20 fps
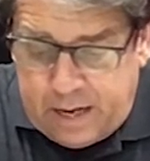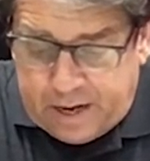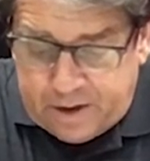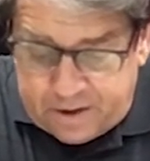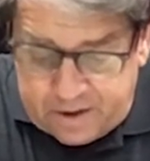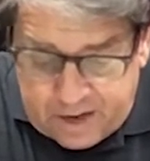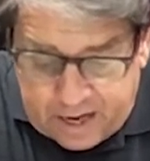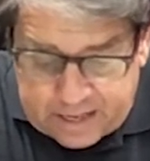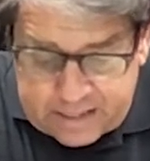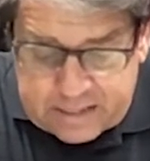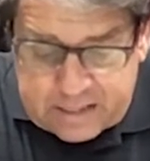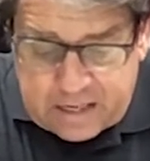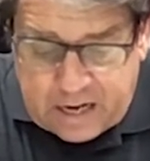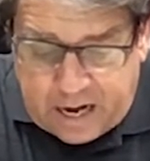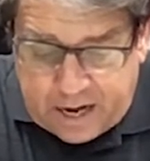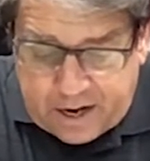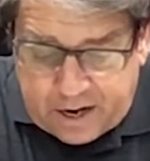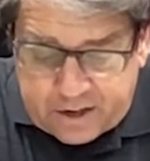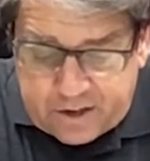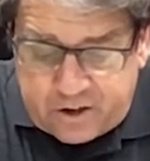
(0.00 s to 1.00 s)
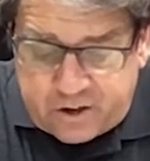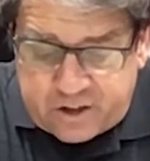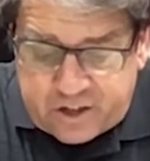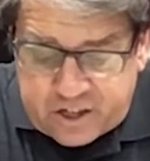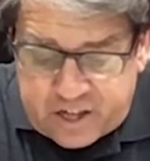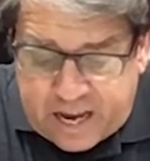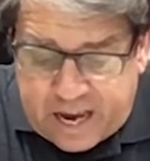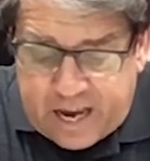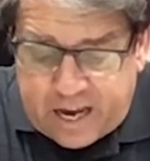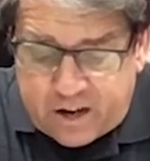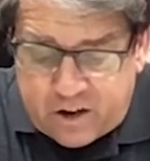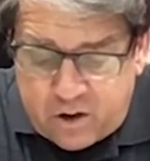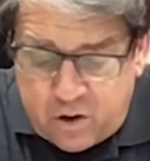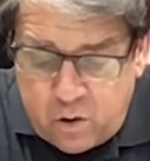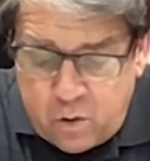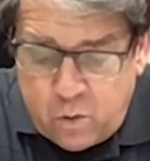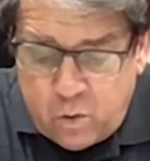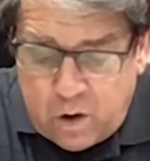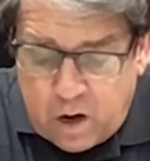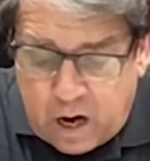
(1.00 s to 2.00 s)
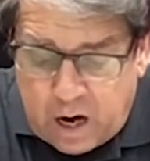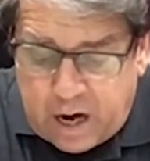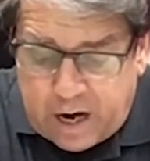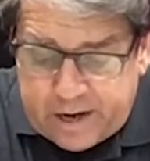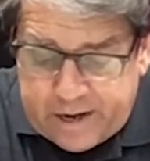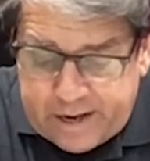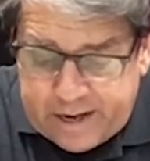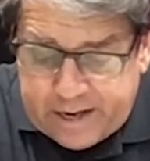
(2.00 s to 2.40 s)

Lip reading: and does not understand who God